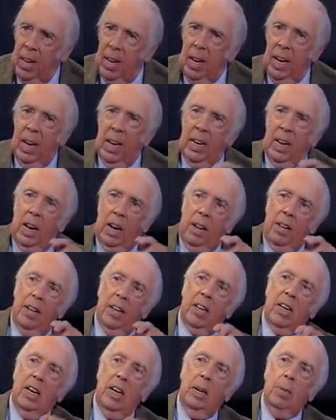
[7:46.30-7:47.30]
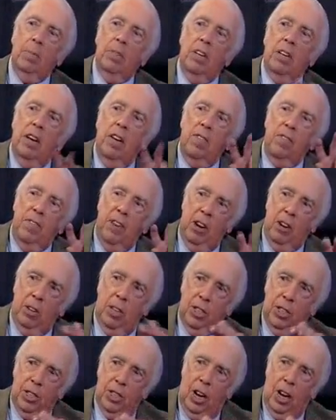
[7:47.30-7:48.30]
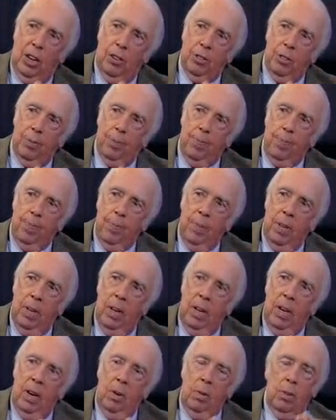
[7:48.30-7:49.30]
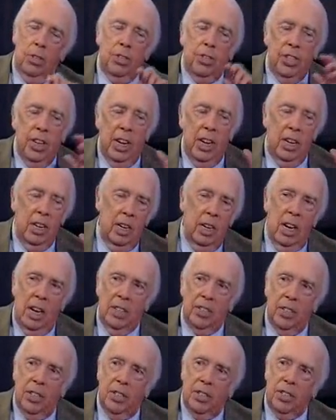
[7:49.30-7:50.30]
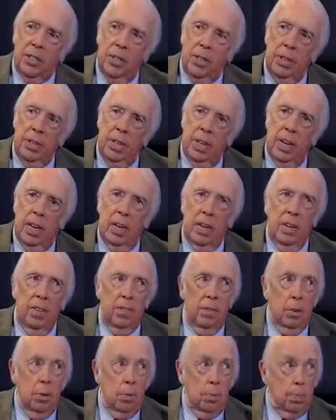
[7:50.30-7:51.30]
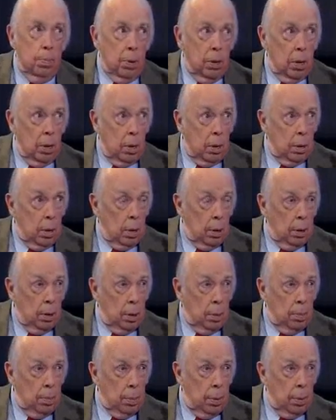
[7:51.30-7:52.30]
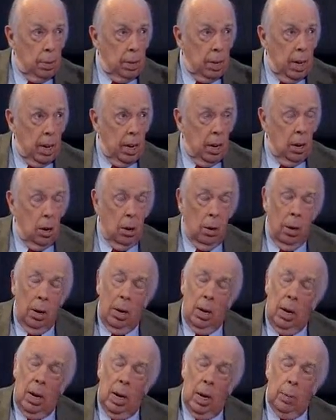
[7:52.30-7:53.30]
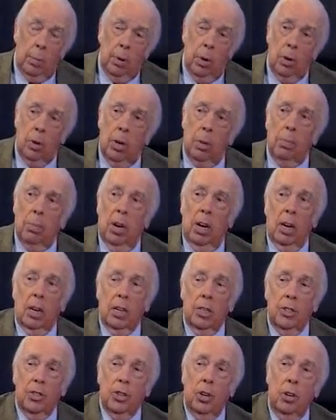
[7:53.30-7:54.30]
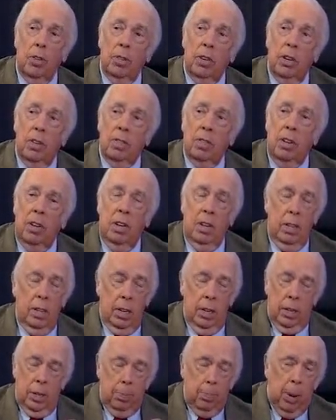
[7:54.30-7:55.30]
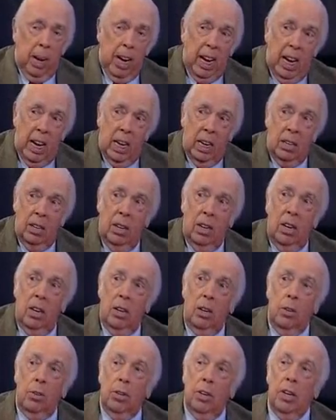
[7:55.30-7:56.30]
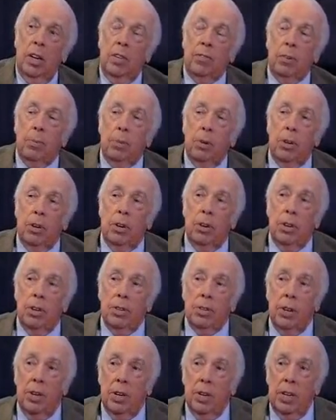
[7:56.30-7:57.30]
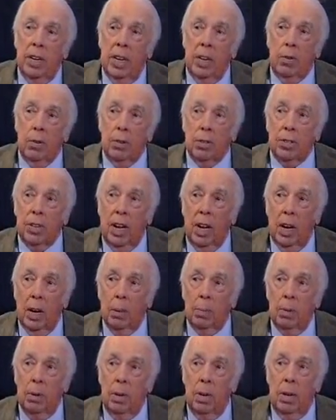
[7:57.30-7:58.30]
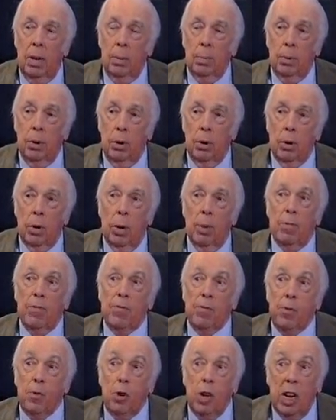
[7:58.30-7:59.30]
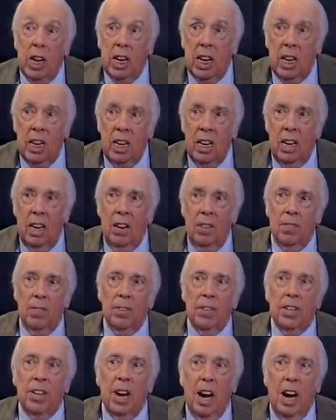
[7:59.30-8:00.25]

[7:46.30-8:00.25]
And out of that came the Fairness Doctrine, which said, in essence, that if you put on the air a program by a conservative that is paid, you then have to put on an equal time program free for the